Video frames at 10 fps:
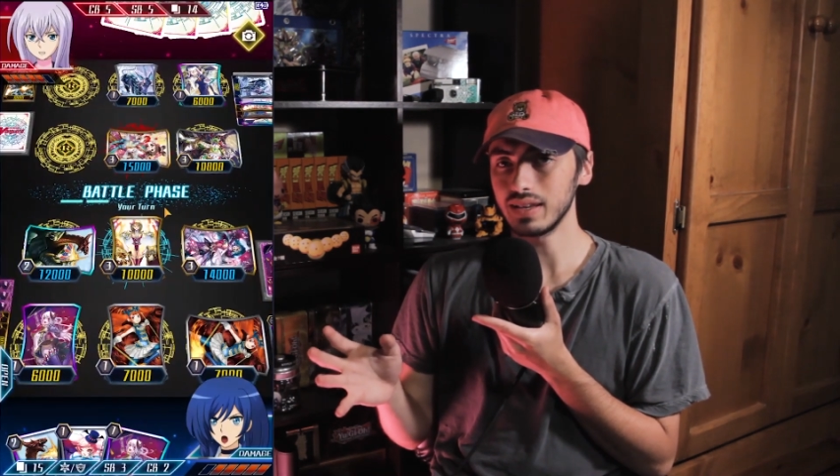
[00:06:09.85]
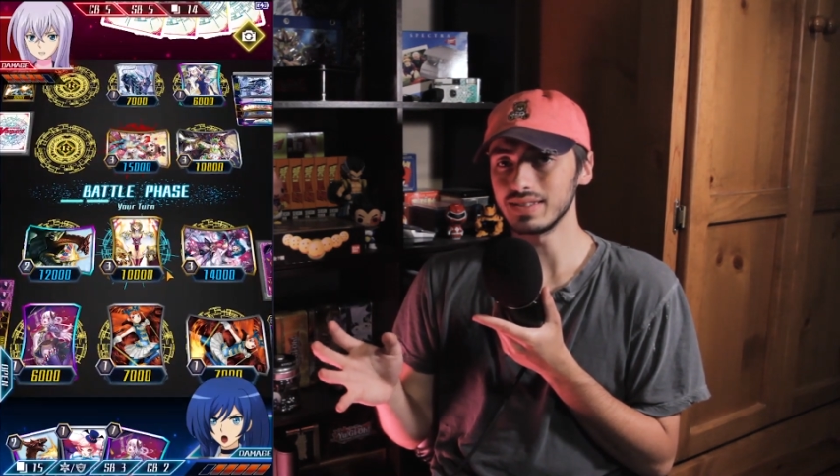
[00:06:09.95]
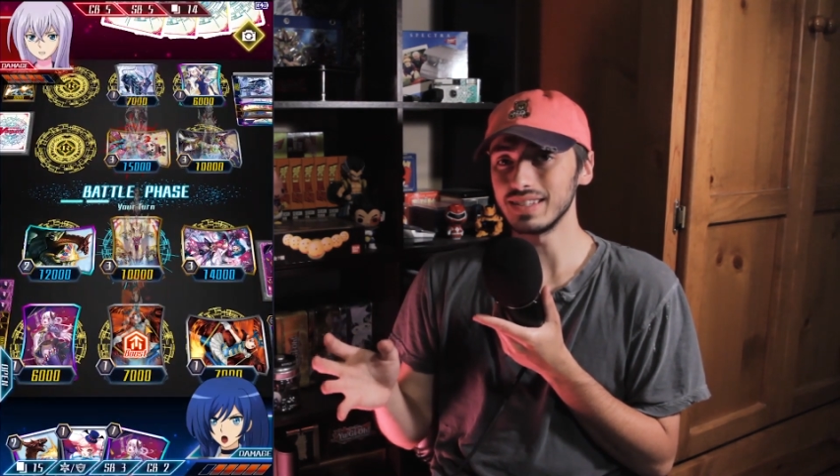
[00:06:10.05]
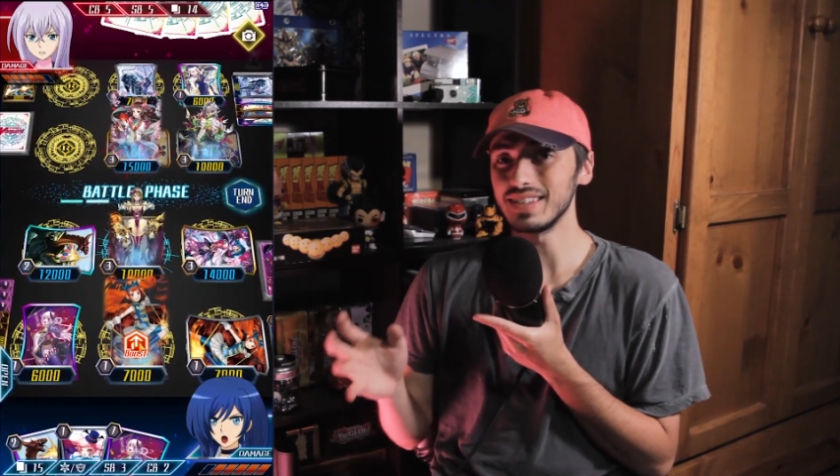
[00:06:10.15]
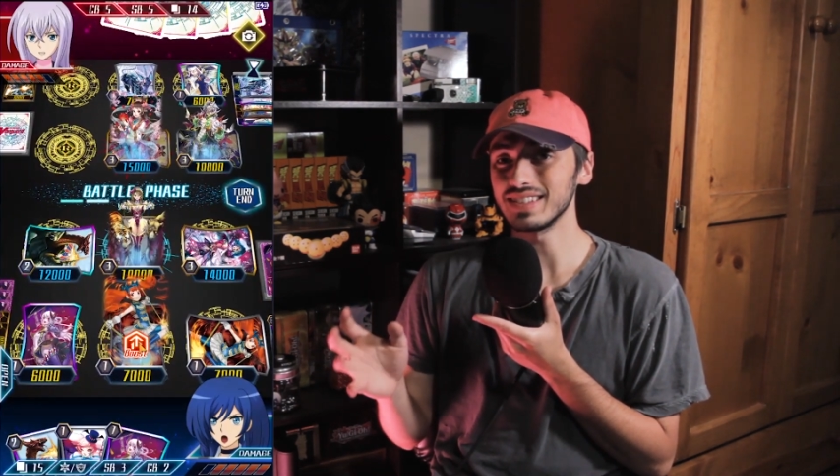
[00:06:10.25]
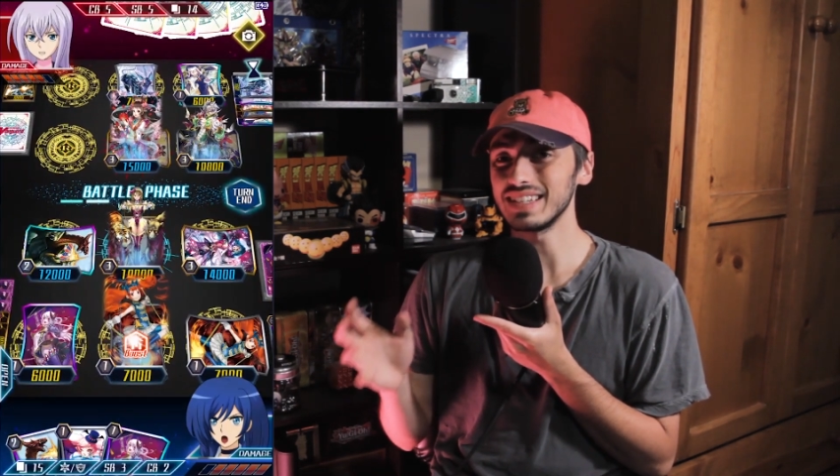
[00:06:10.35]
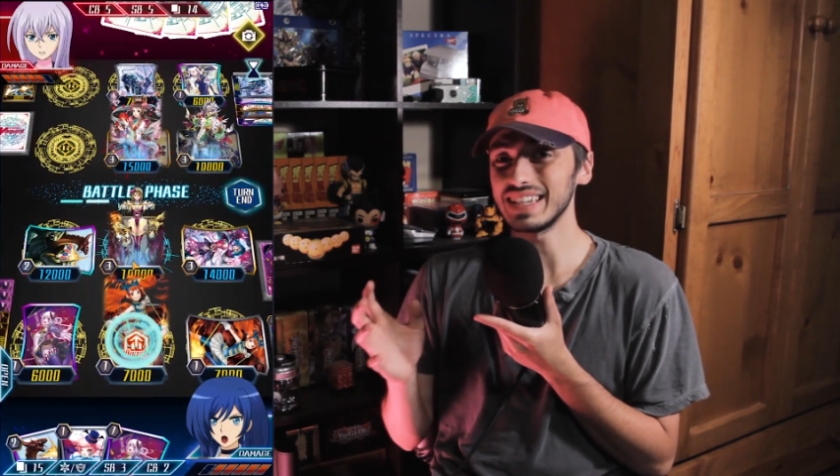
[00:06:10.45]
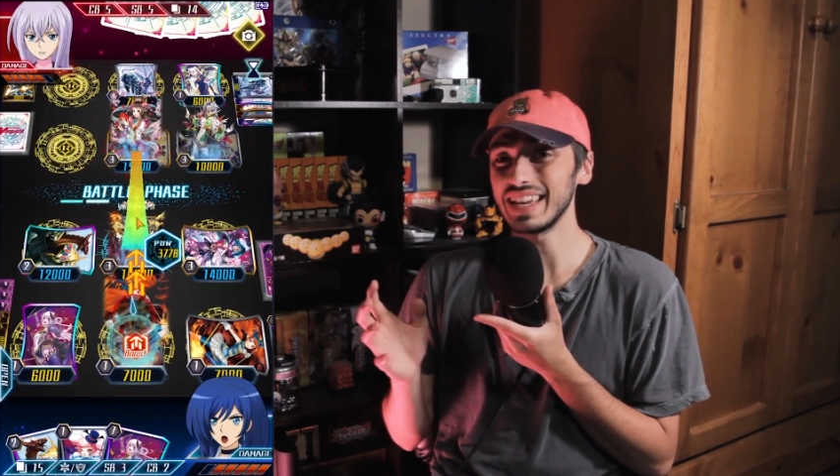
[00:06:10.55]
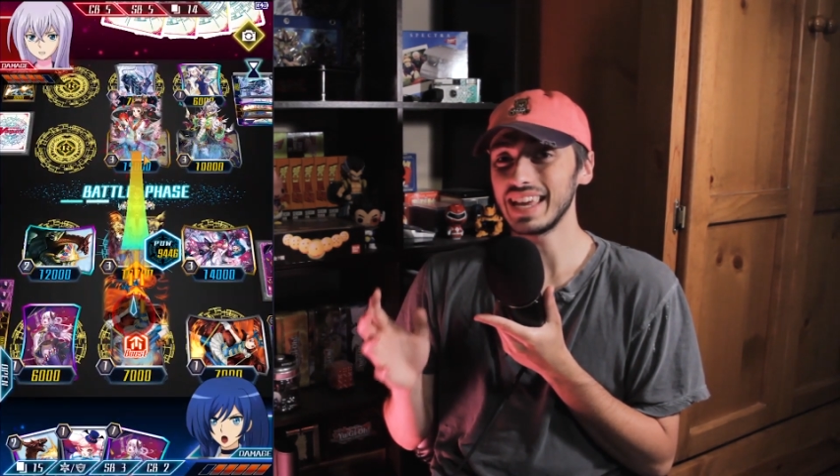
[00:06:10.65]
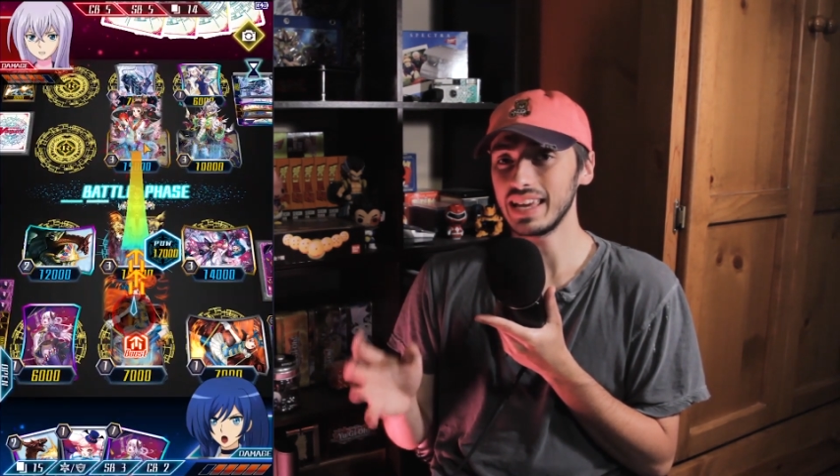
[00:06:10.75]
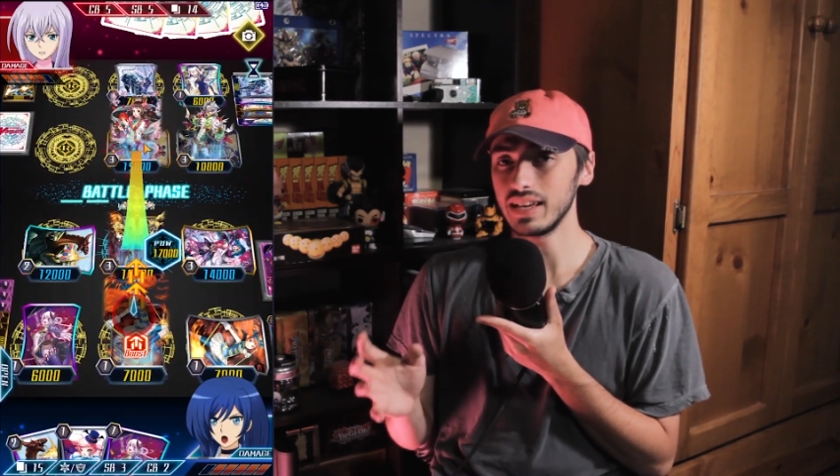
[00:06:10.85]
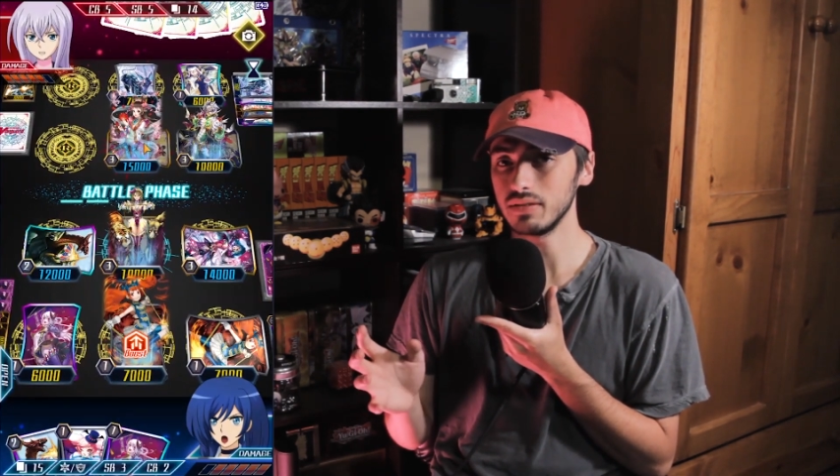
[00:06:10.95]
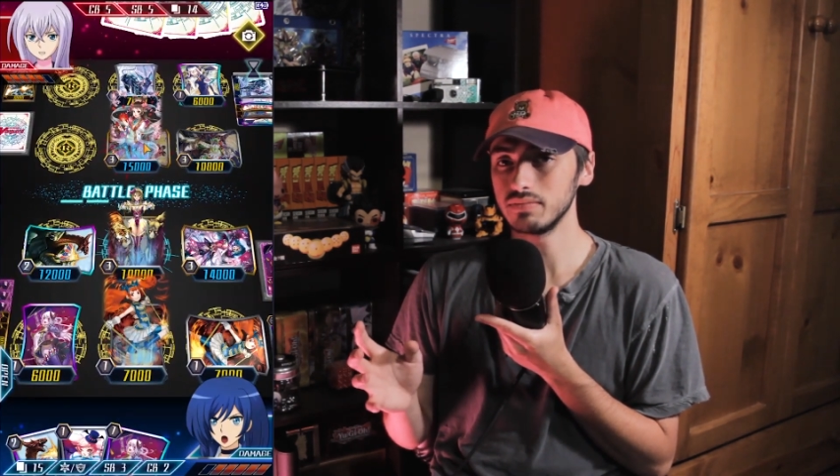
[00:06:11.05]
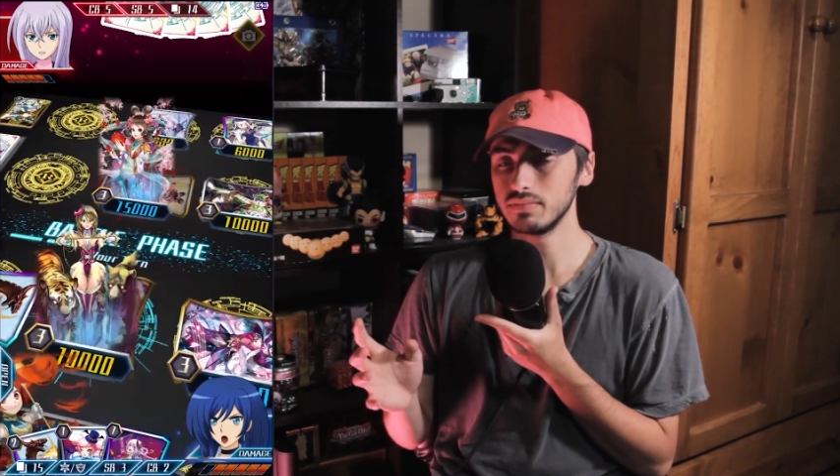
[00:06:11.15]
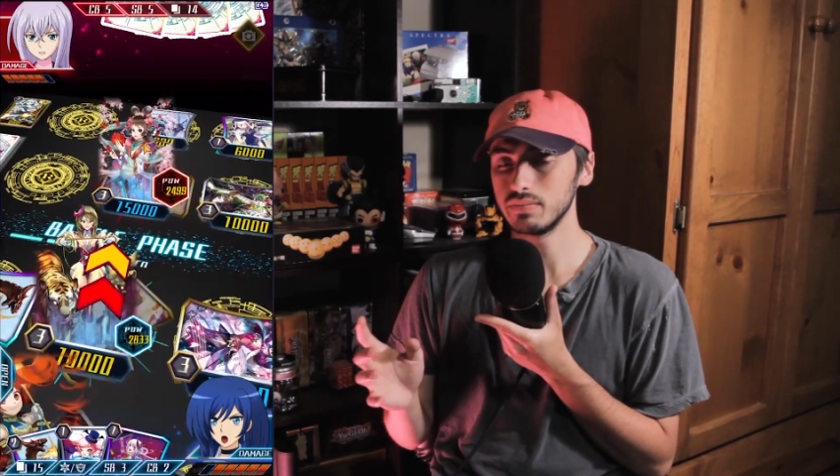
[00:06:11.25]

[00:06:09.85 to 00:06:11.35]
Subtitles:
is it doesn't need to hit.